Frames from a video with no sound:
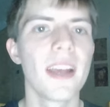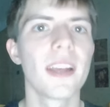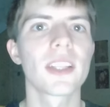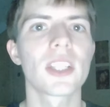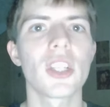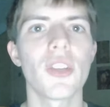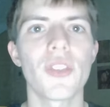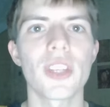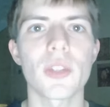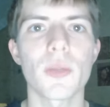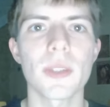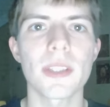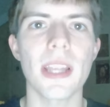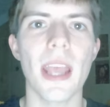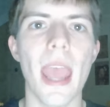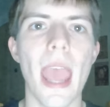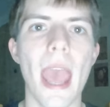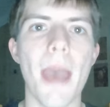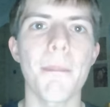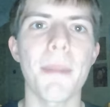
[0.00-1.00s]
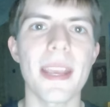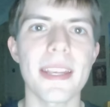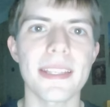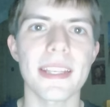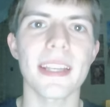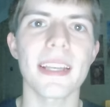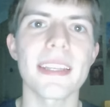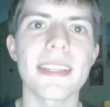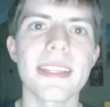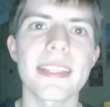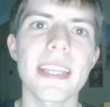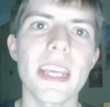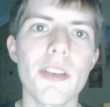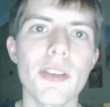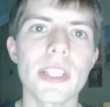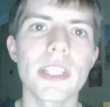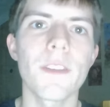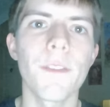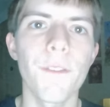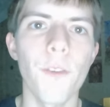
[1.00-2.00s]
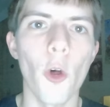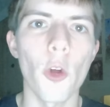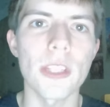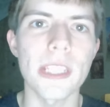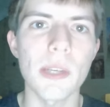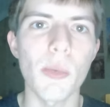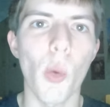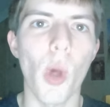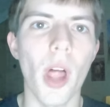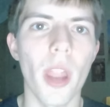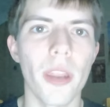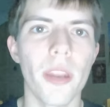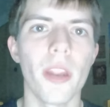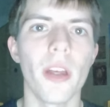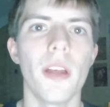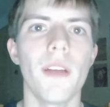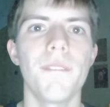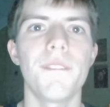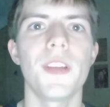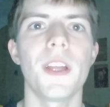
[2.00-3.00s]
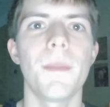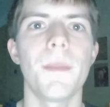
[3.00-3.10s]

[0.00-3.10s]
So this was basically series 41 of the